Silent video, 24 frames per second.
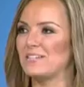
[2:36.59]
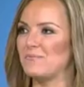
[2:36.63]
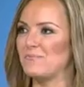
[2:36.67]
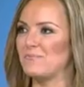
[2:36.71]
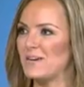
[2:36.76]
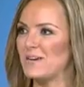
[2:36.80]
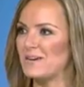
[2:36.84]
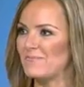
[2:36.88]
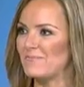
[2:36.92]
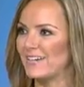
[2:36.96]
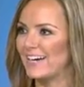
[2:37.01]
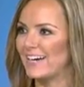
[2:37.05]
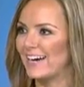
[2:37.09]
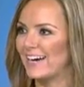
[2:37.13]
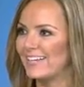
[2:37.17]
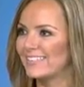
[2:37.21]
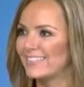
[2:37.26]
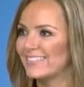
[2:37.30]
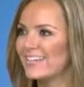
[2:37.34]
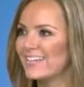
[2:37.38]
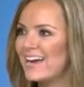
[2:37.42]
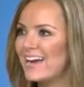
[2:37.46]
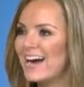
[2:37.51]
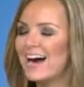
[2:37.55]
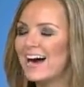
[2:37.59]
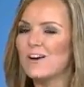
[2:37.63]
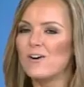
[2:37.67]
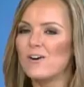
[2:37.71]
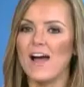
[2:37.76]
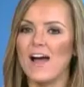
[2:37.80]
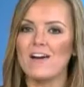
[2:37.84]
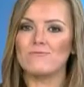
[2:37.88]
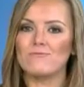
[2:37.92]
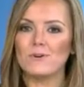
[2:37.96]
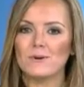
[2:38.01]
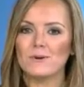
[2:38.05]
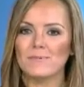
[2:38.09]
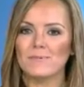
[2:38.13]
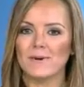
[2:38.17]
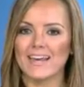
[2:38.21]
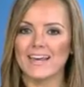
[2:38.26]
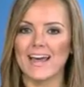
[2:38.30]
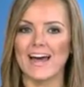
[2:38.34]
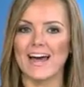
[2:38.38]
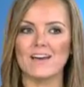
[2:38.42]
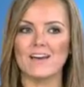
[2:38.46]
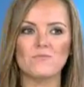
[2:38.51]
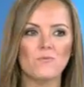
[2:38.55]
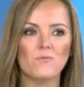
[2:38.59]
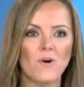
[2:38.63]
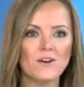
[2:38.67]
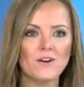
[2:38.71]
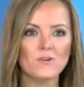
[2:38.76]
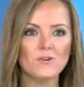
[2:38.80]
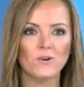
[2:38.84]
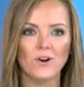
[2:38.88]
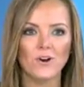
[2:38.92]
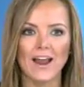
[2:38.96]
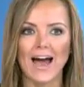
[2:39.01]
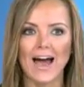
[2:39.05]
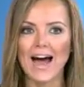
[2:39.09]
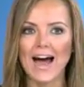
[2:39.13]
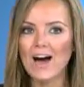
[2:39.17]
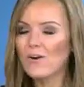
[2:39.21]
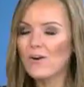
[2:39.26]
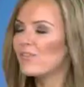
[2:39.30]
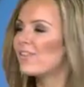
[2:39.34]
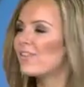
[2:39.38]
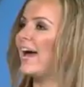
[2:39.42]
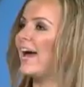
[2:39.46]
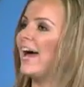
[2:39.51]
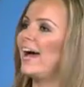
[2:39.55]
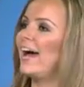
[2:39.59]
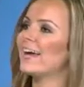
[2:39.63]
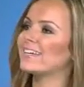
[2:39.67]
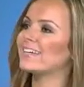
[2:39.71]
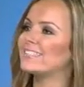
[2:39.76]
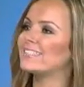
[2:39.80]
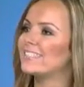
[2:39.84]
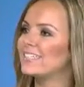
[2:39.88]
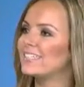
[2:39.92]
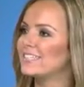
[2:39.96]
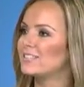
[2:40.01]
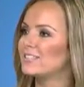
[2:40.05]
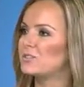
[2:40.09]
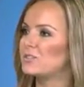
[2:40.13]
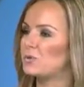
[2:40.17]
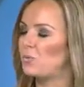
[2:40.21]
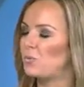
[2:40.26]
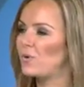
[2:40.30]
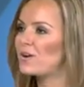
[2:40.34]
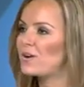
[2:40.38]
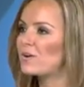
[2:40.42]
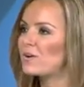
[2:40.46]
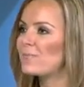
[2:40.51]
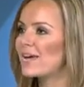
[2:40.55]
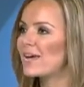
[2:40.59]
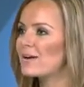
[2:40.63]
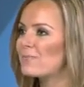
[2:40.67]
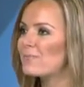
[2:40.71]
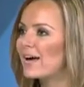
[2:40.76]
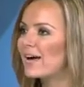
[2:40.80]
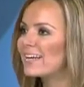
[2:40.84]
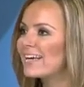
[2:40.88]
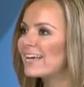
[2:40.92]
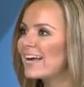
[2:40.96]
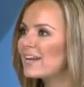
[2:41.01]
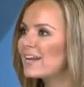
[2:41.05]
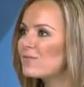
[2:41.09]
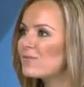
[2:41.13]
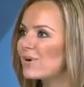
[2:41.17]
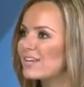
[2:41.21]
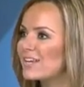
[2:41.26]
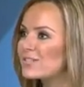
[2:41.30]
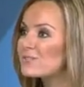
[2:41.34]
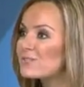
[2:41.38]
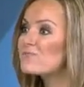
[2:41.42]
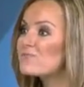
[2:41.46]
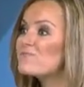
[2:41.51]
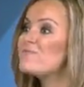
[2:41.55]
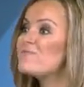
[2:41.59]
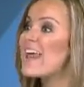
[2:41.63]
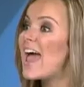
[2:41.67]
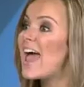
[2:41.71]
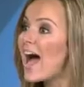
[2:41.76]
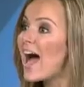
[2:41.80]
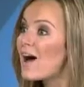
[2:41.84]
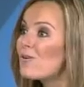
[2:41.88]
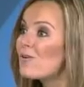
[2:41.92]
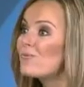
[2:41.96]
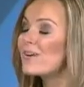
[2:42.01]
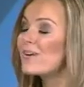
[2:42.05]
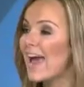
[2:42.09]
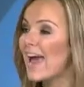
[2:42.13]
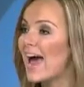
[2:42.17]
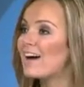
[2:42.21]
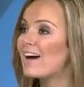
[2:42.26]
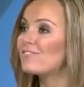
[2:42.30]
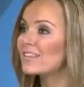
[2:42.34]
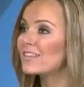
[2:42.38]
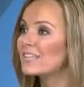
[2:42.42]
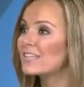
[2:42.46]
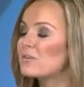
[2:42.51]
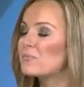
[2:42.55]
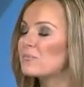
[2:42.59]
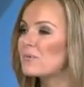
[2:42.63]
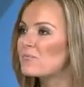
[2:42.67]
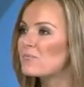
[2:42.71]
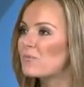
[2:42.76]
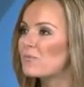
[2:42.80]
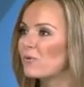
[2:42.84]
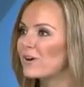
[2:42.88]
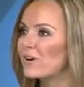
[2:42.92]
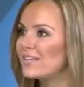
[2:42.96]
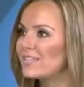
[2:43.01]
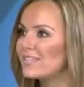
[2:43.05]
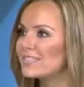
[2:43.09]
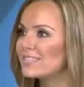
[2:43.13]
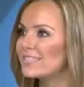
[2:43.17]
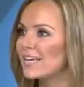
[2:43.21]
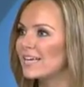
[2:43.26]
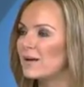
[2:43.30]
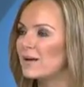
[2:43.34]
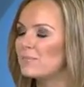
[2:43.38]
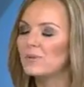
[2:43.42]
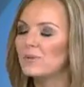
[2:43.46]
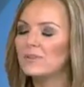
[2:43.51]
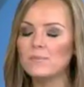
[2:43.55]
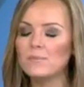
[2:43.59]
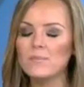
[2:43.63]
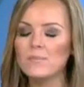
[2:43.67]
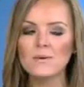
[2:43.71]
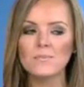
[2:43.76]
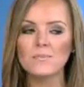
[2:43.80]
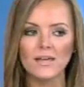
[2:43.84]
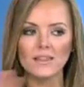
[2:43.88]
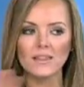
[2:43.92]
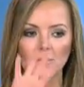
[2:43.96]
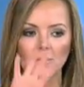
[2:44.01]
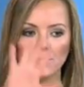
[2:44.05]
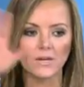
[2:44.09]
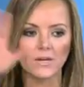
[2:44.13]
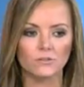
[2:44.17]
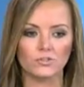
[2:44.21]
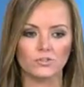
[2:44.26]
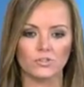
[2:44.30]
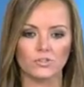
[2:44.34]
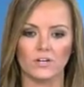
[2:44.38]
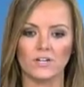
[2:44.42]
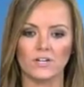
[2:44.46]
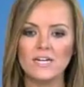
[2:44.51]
me, because everybody had wondered, how the heck did Twitter make money anyway? So now we have a little bit more insight. But let me paint the picture.